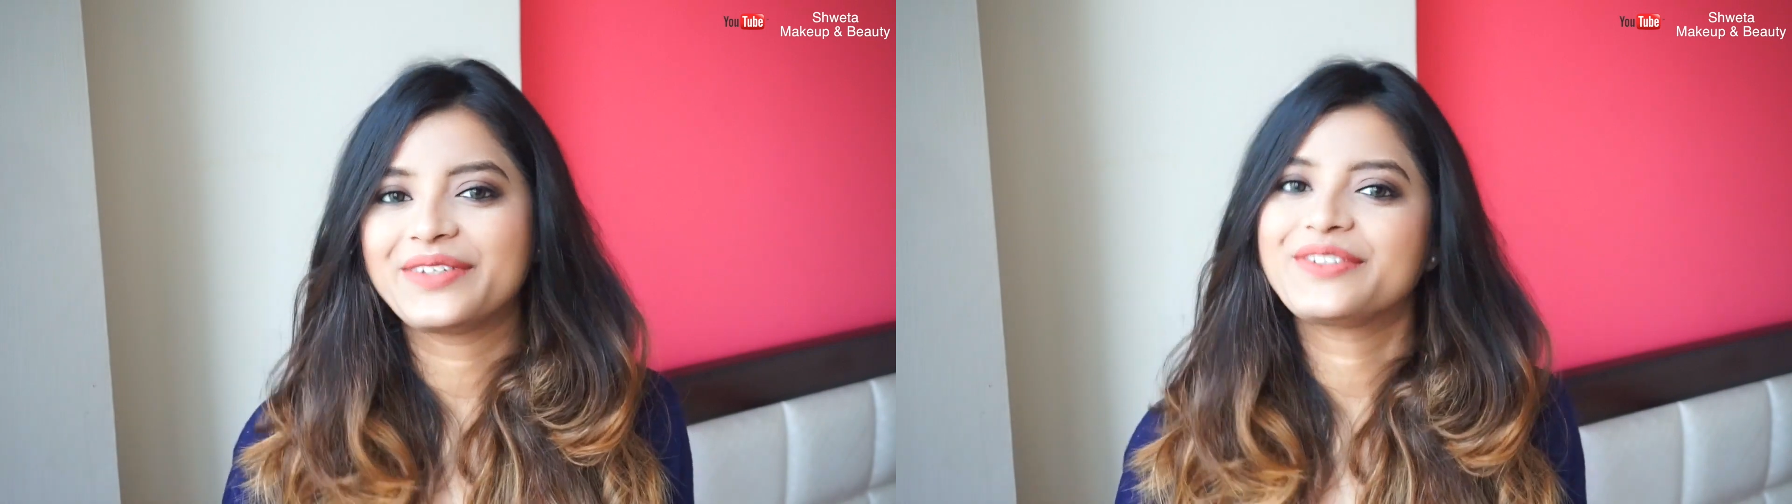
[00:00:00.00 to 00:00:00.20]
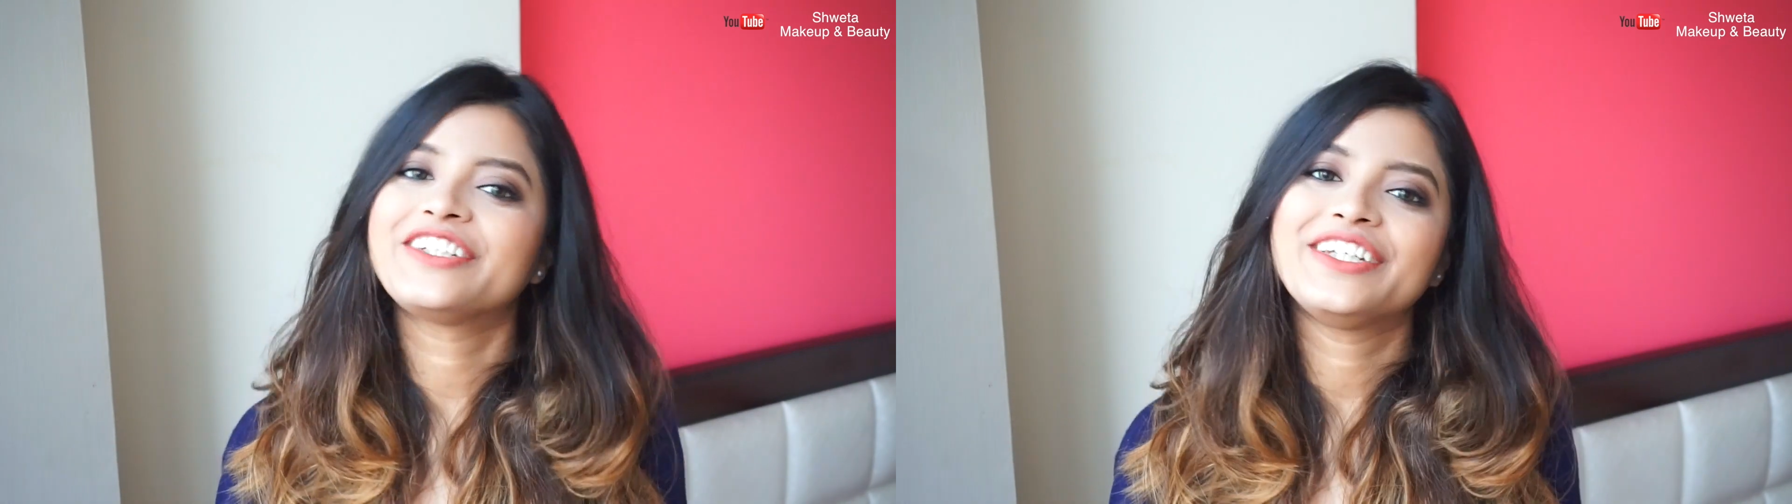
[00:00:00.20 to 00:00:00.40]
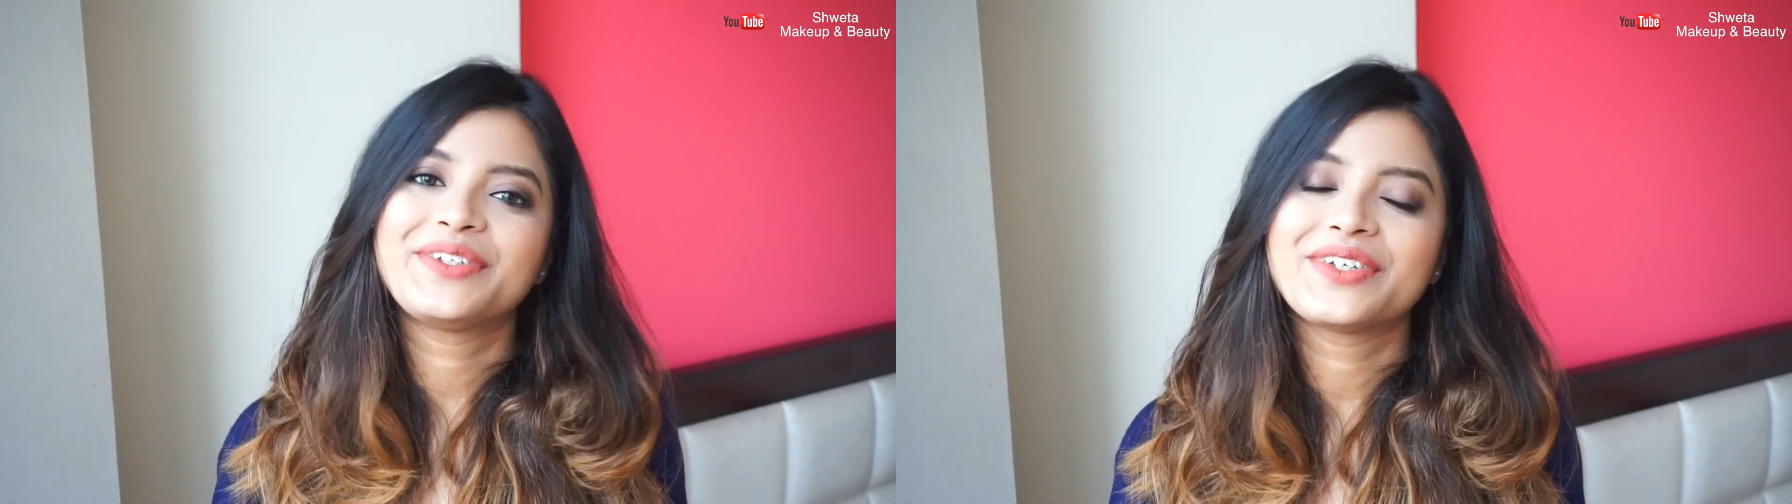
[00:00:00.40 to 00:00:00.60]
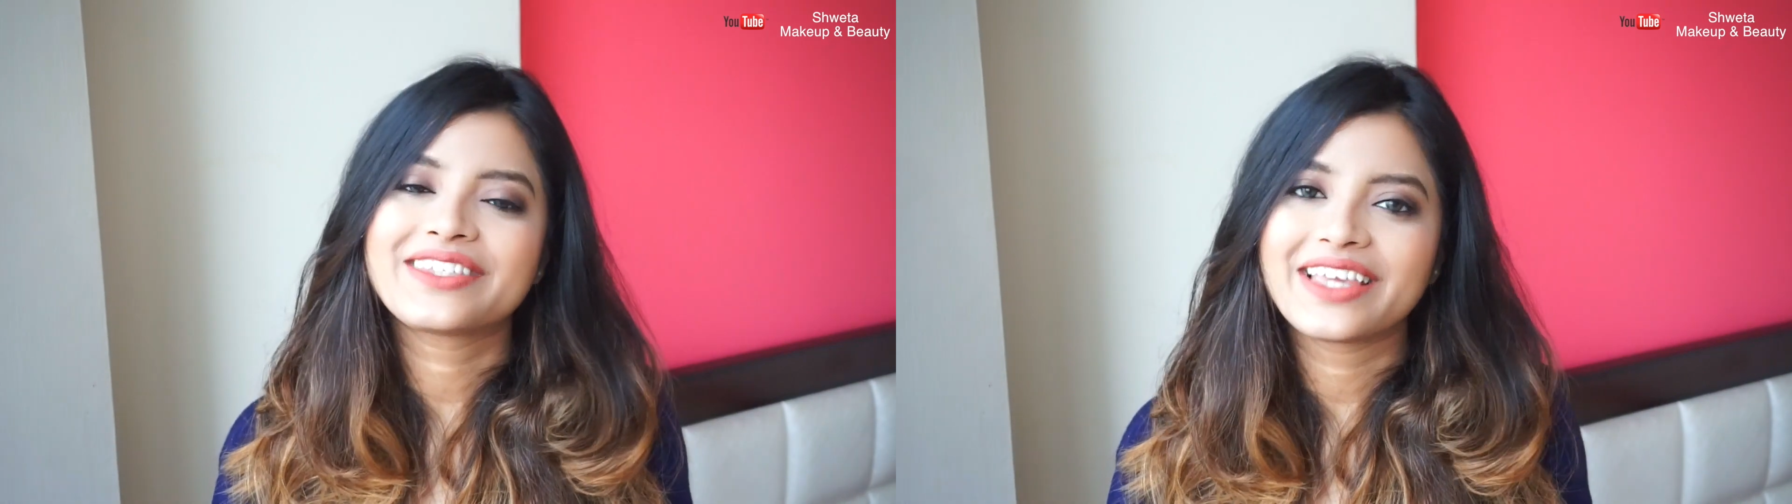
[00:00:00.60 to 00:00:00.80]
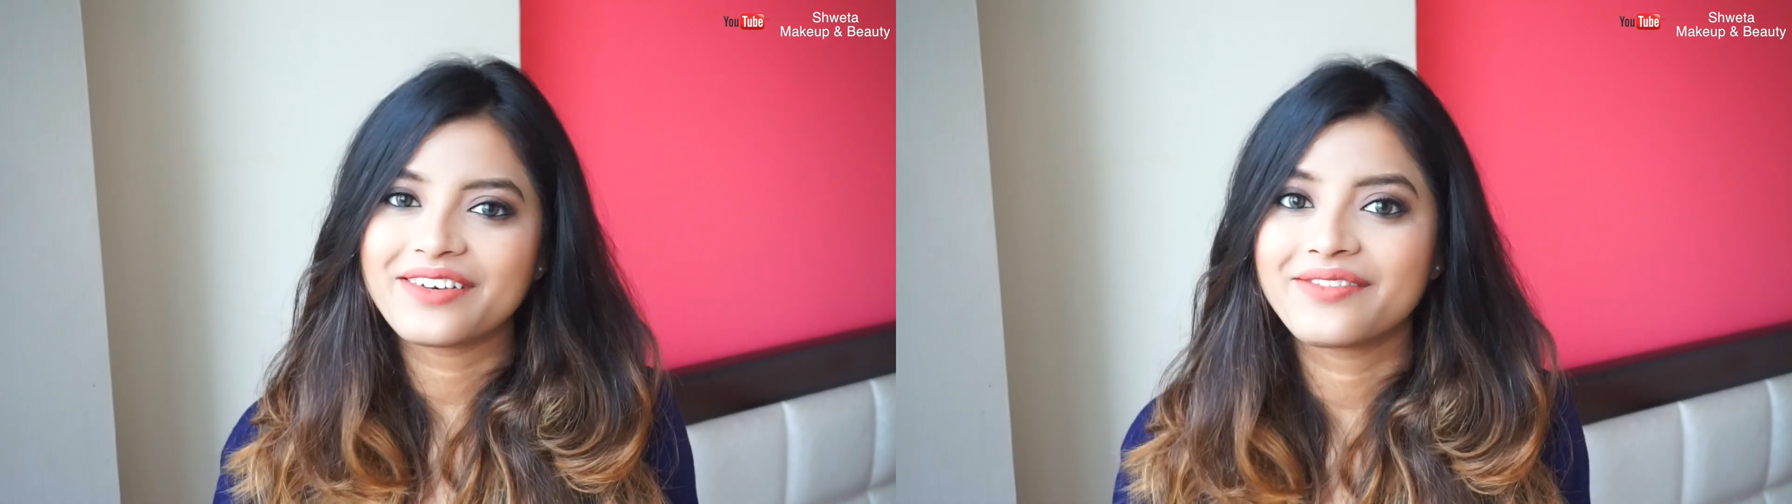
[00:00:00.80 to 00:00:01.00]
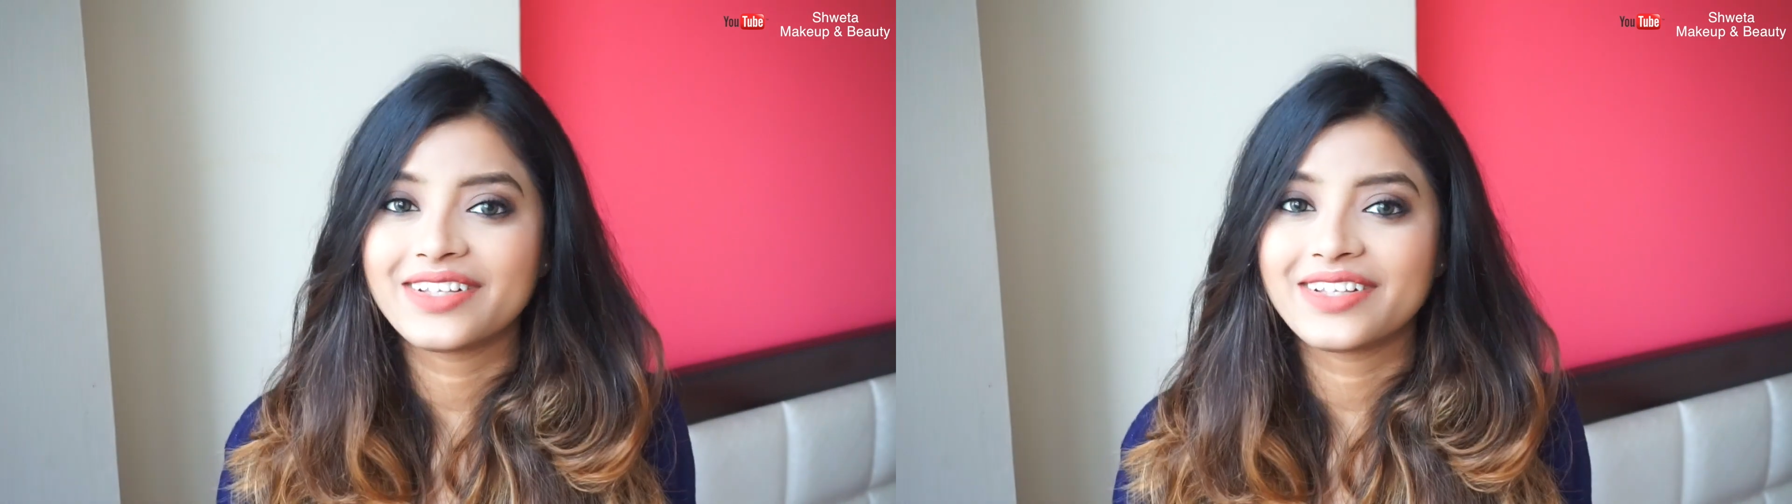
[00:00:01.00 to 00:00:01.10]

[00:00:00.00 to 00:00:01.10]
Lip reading: to treat your skin